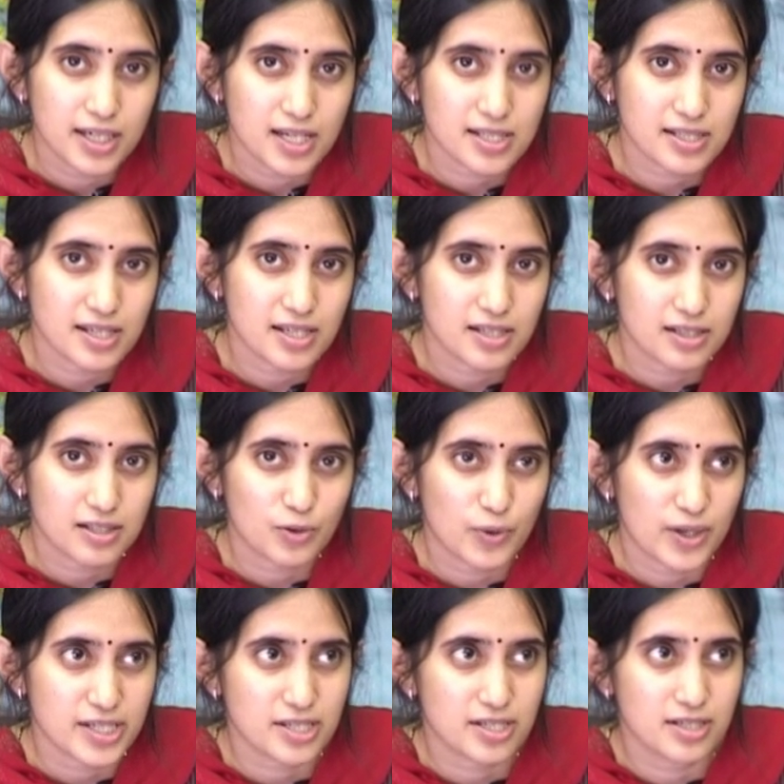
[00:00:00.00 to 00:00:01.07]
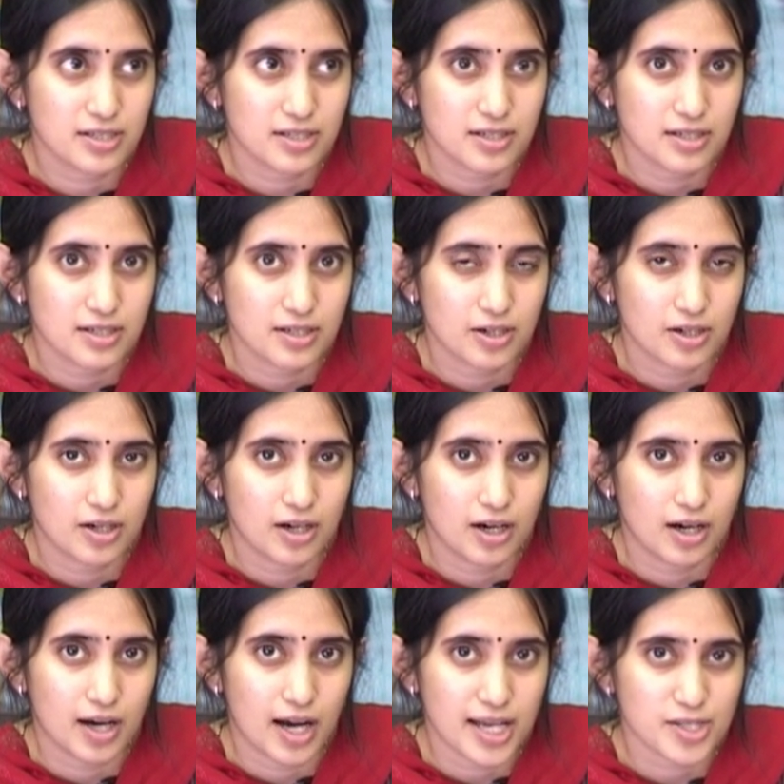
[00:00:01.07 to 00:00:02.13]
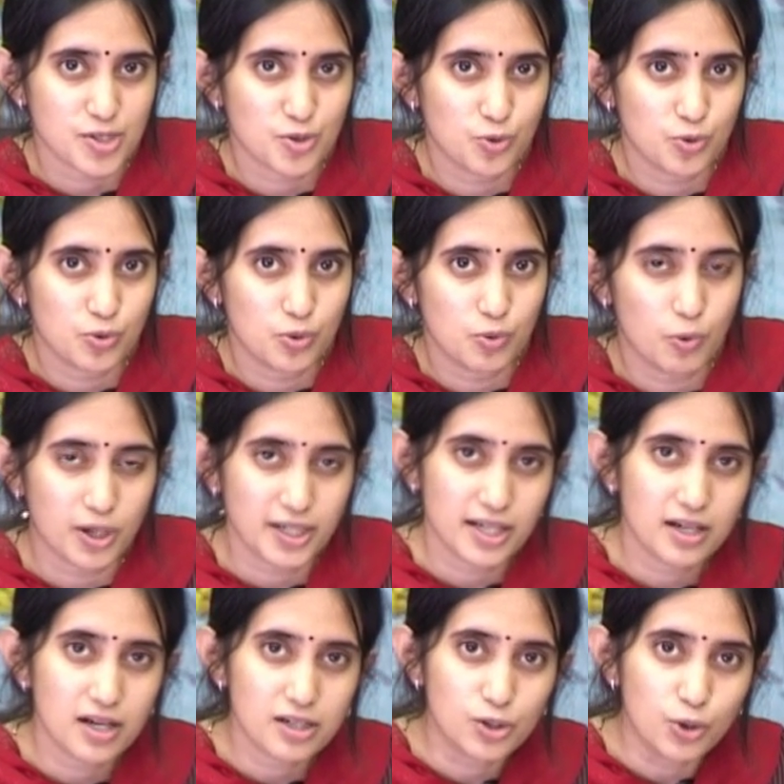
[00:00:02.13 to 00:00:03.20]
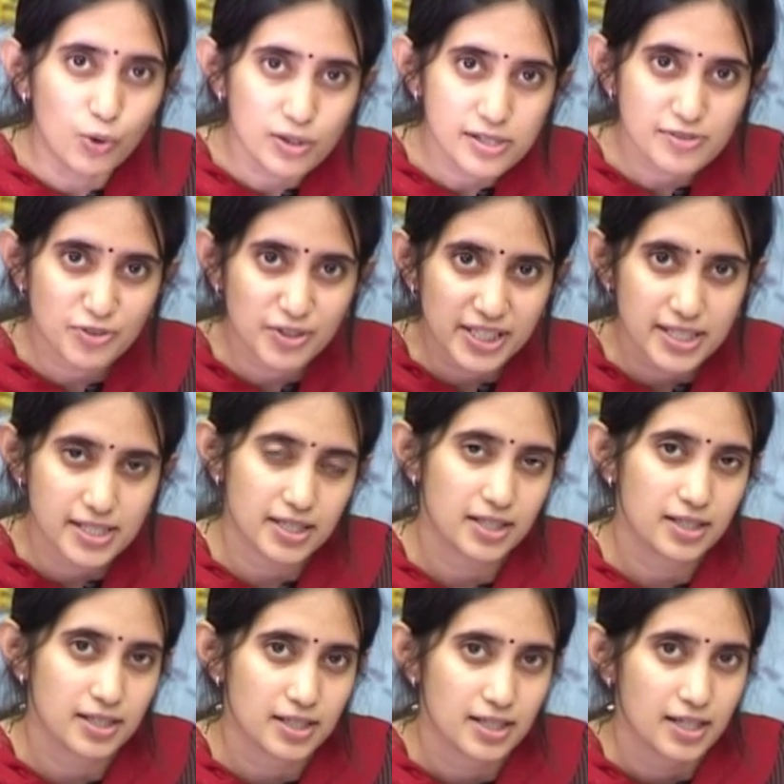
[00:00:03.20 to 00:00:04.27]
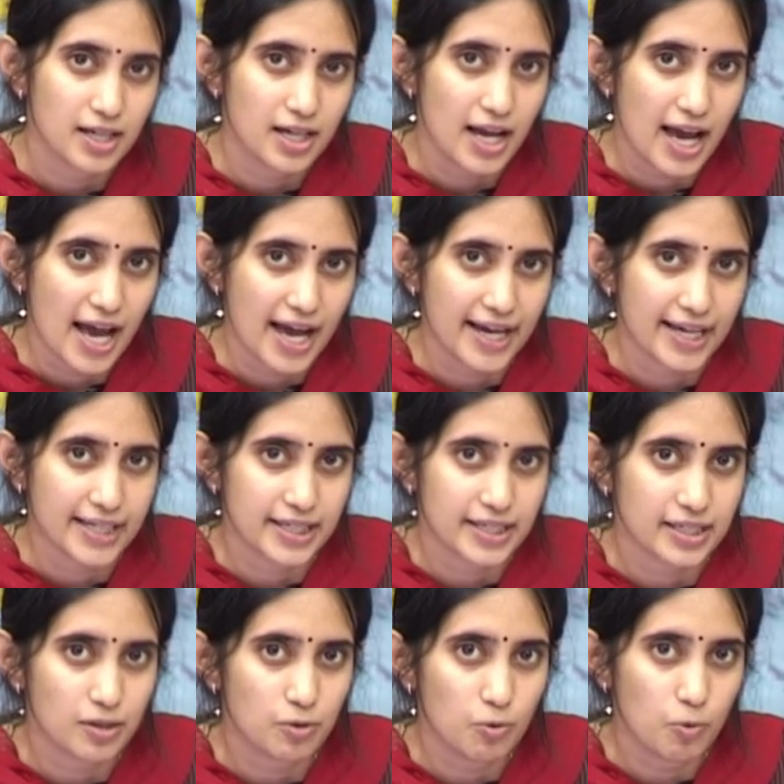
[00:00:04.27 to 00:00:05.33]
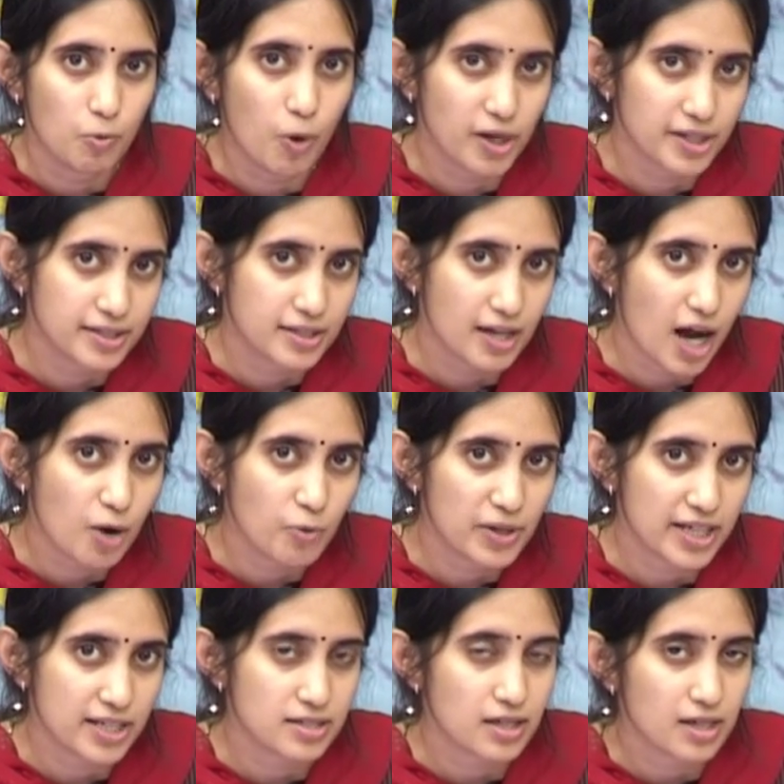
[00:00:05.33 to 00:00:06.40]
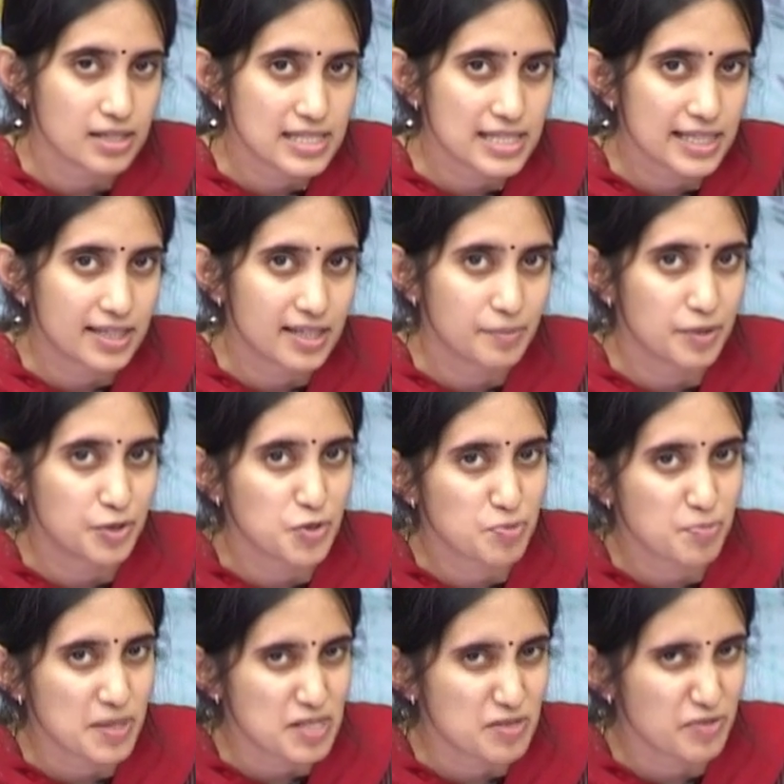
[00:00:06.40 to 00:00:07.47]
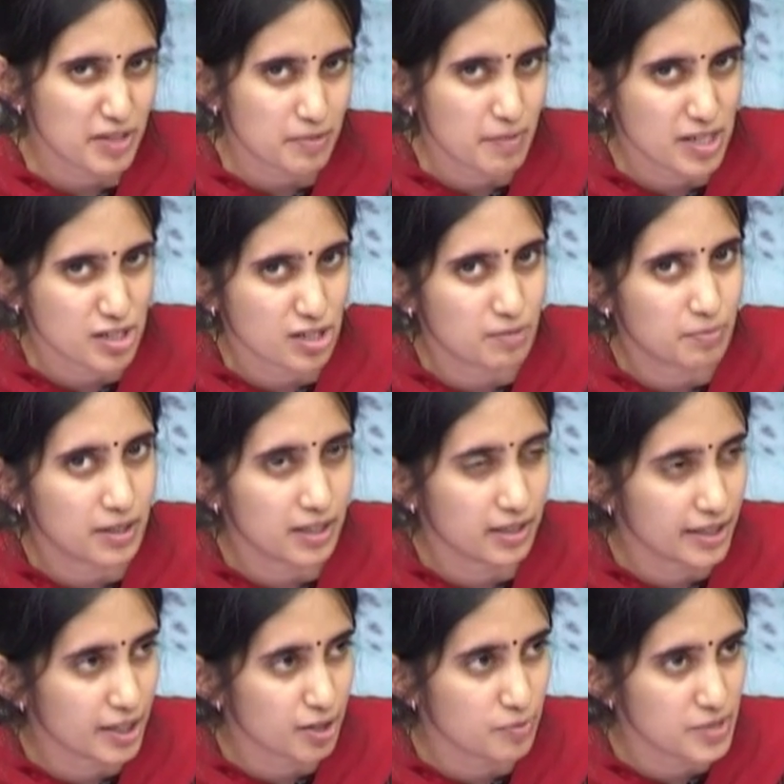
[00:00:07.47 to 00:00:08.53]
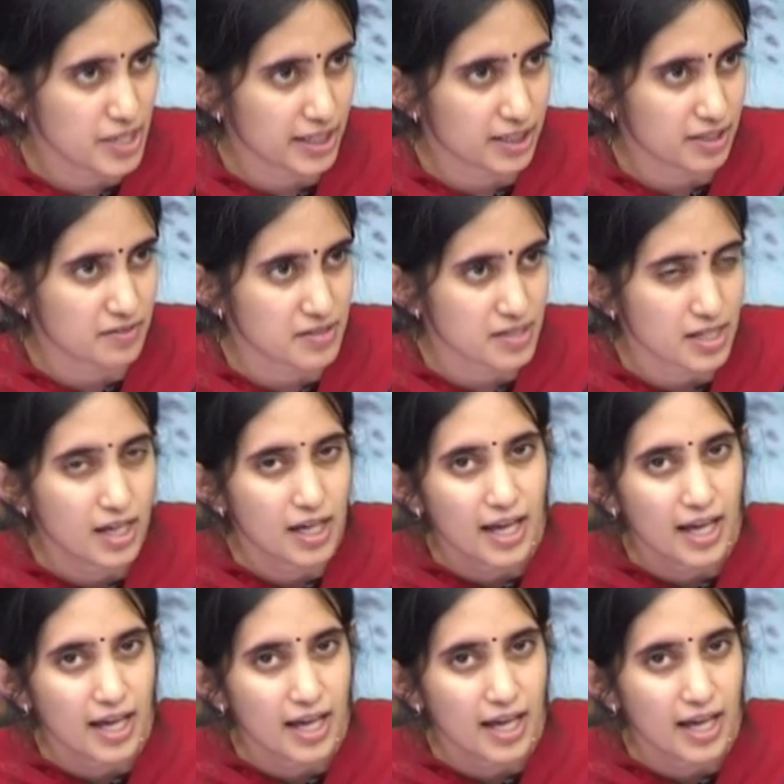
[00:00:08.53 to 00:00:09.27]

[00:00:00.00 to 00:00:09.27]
asking the question, as to what are our goals for teaching and what, how we can translate them into specific measurable learning objectives.